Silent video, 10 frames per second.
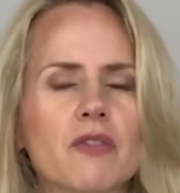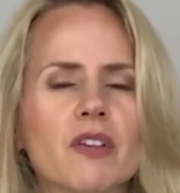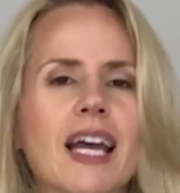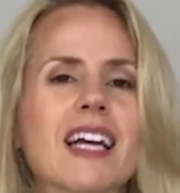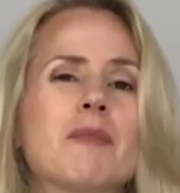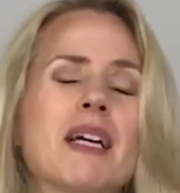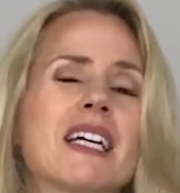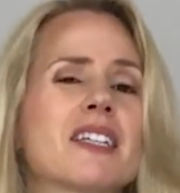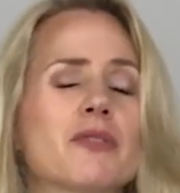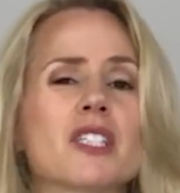and that can make a
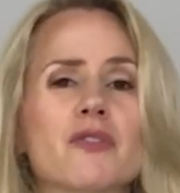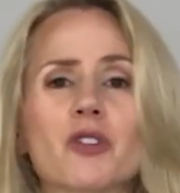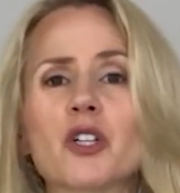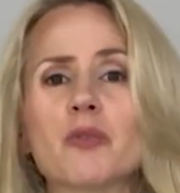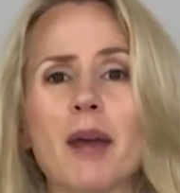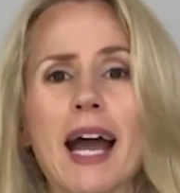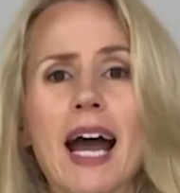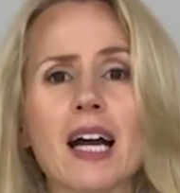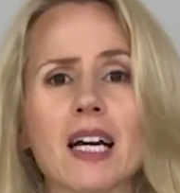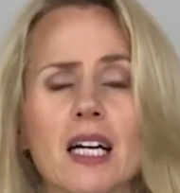difference for your
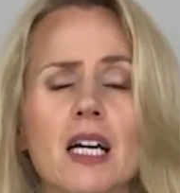back,